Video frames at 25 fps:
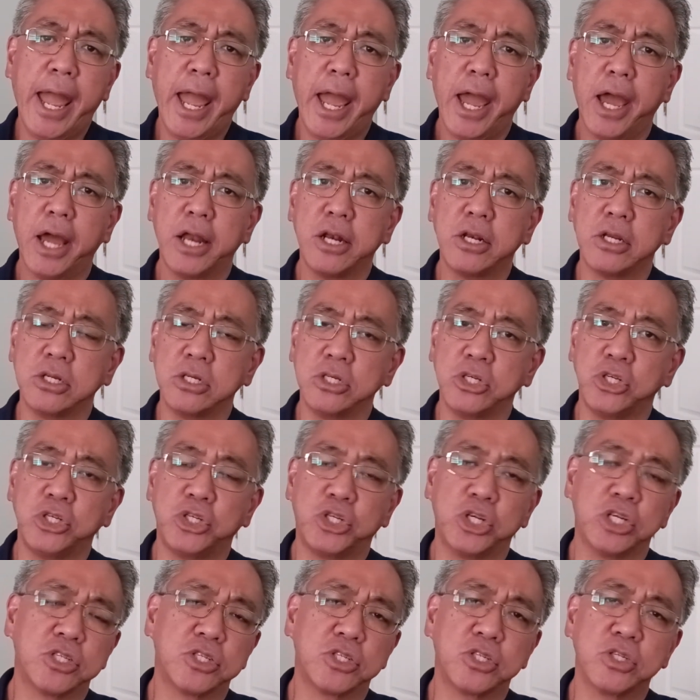And
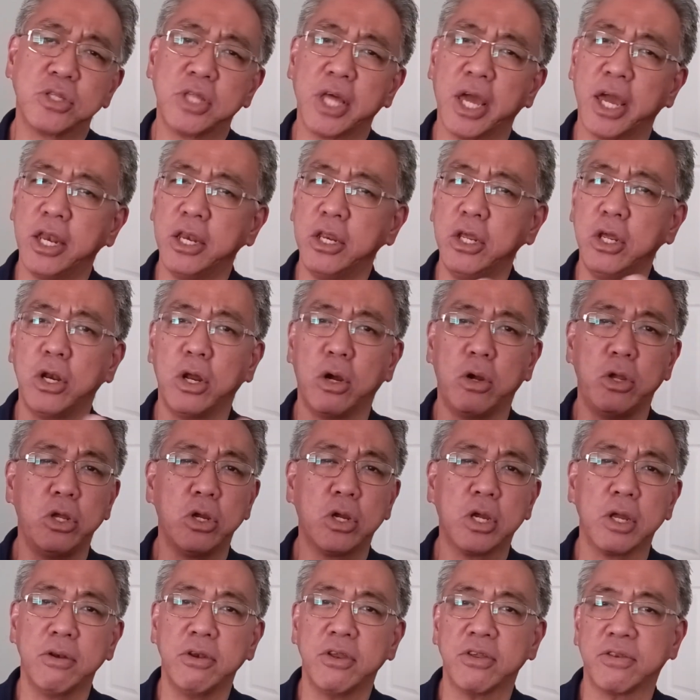just so that, you know,
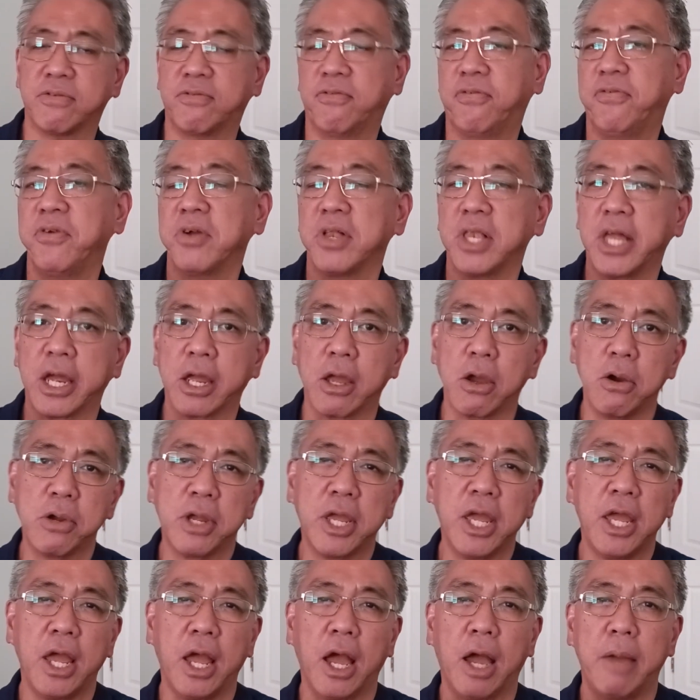you can just feel like,
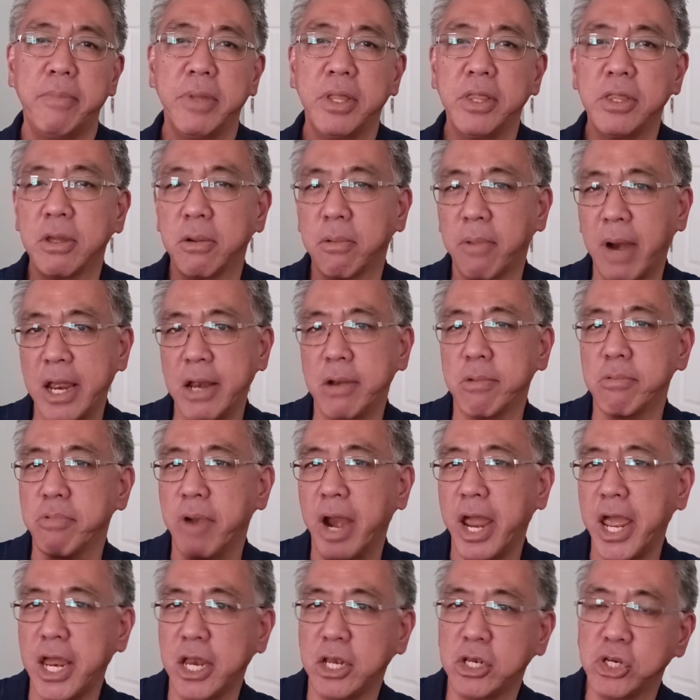okay, I'm in the right
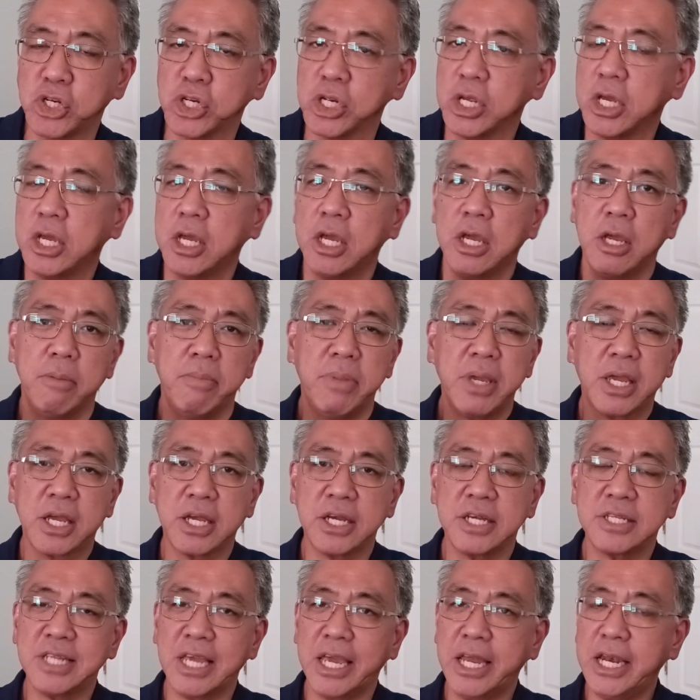range.
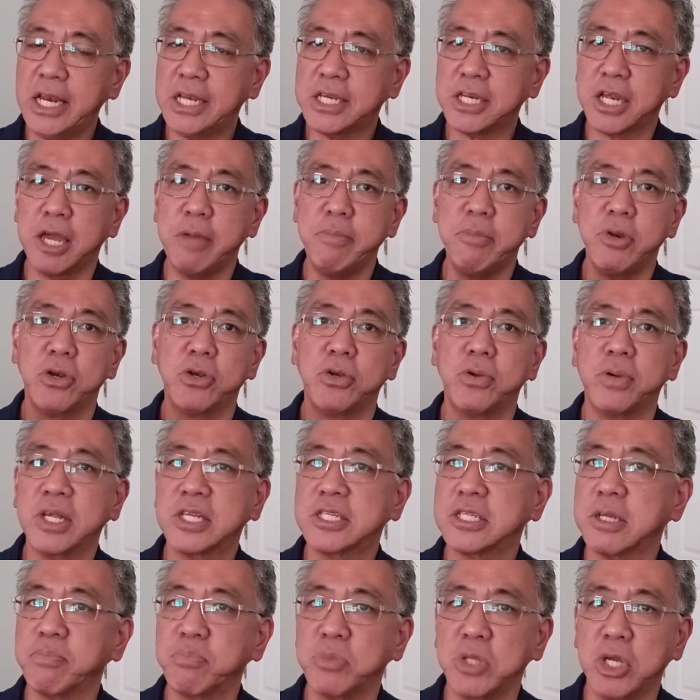Because anytime you're
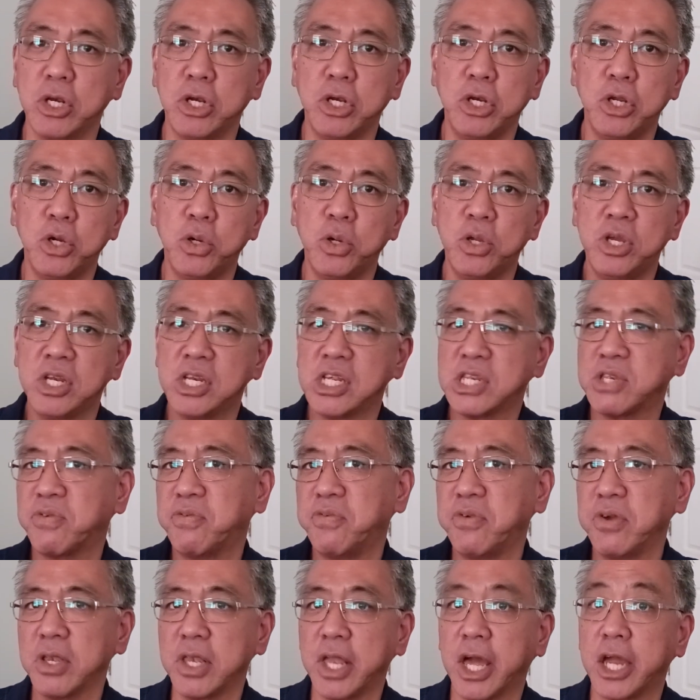doing something new, you
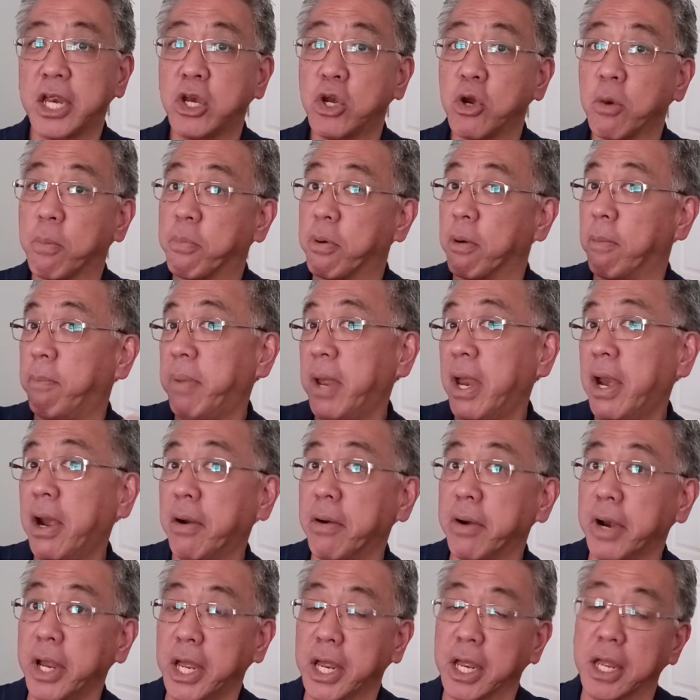just feel like you're
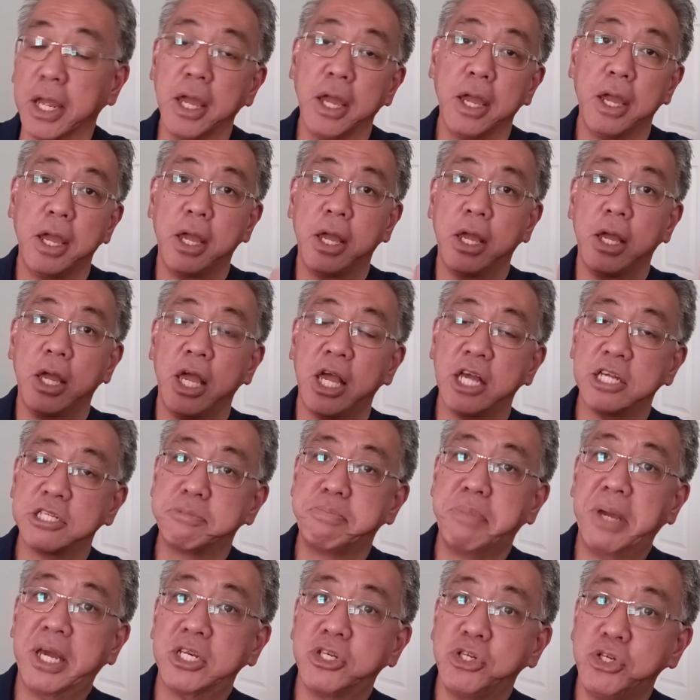preparing
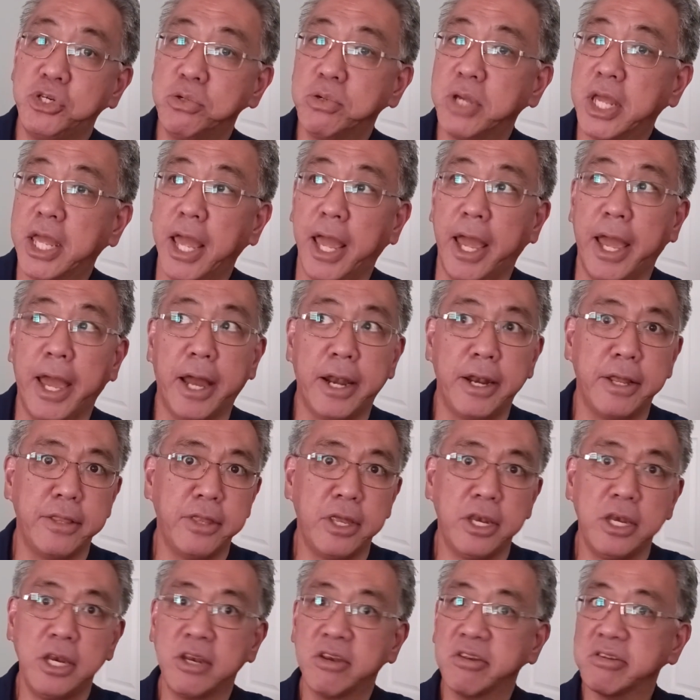as best you can.
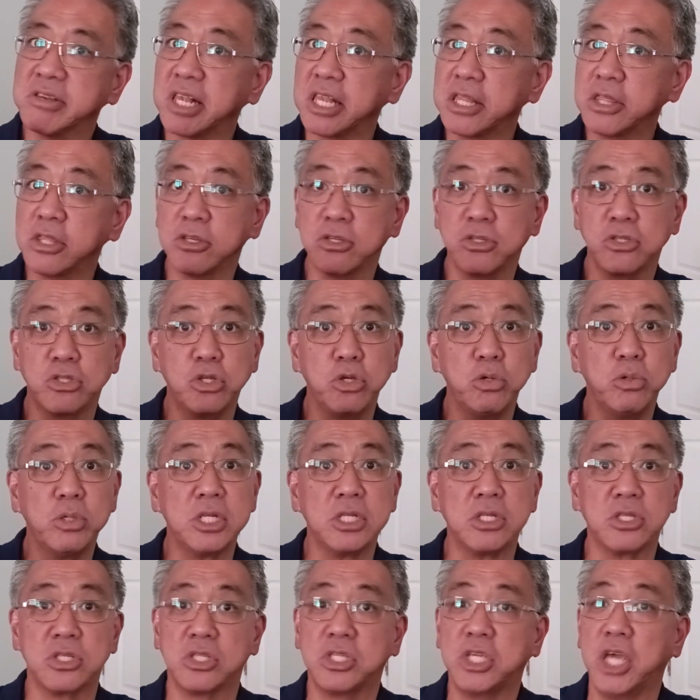And then you just let the
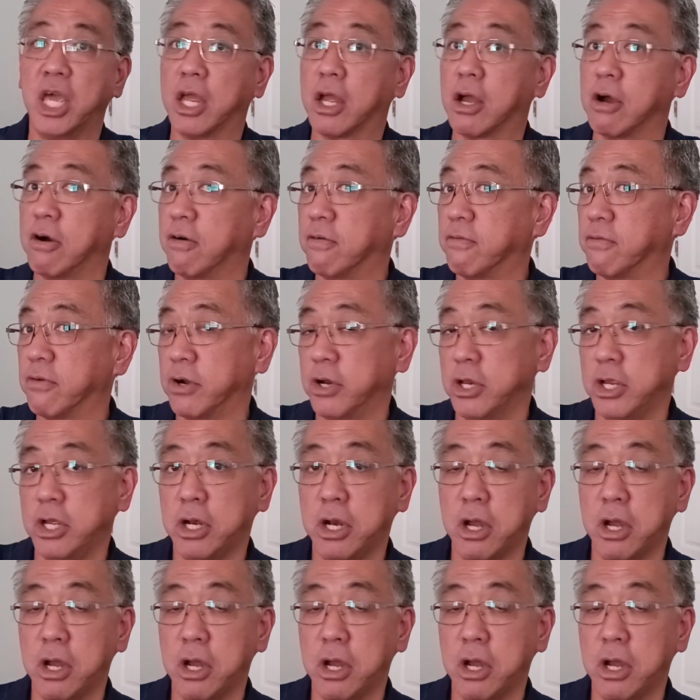students take over.